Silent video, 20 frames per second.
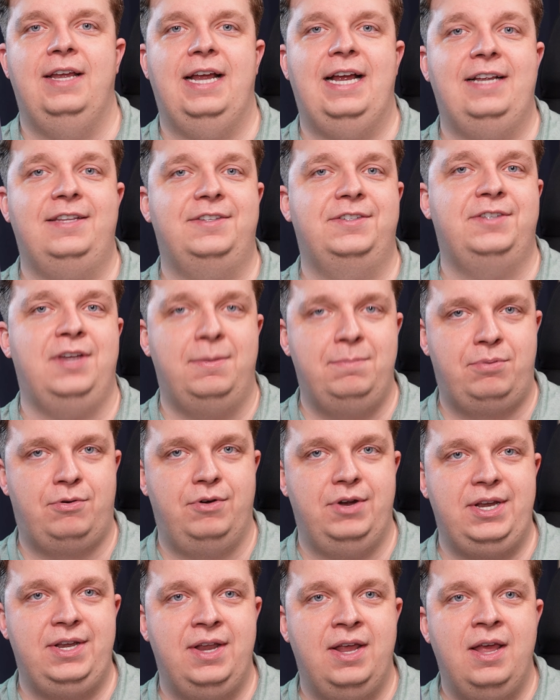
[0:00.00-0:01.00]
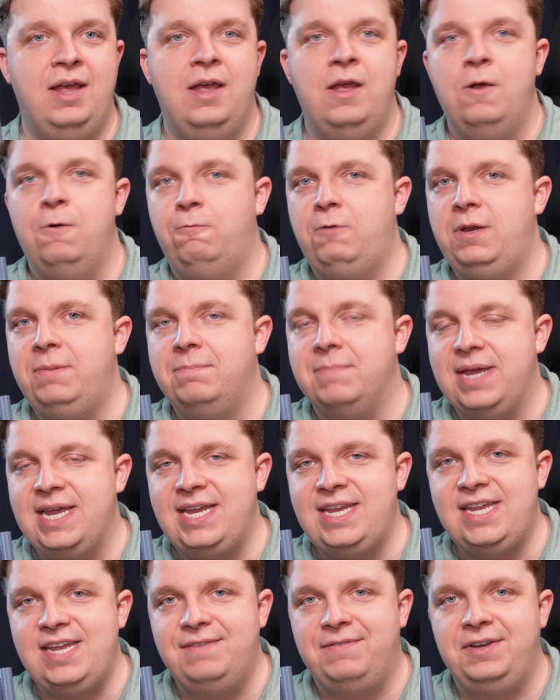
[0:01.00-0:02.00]
At some point, we may
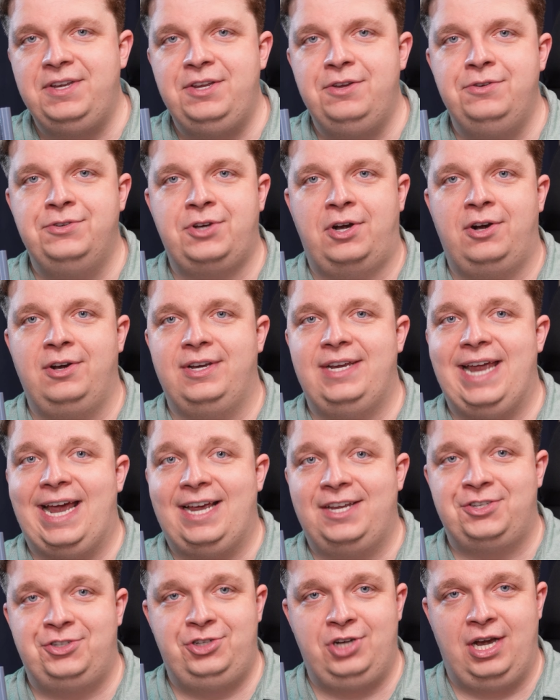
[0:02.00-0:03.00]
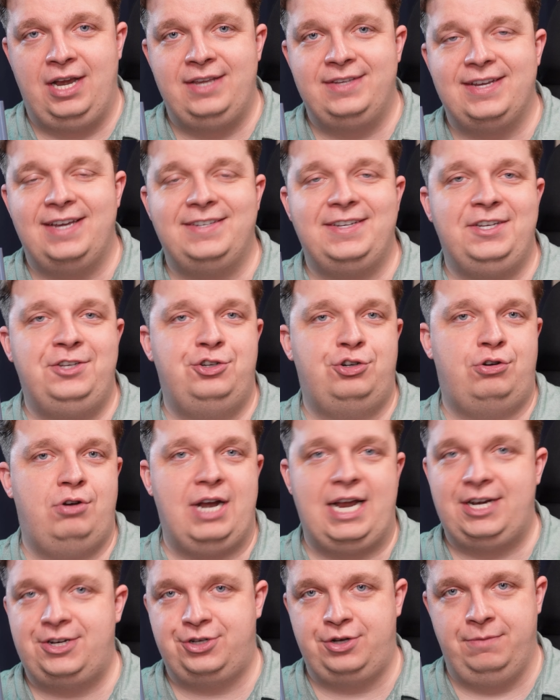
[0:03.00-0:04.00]
even use our gas giants as a
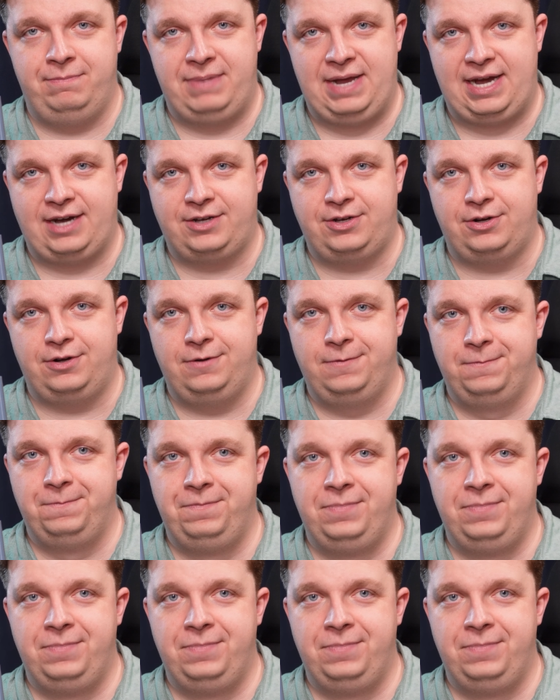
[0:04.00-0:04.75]
trash compactor.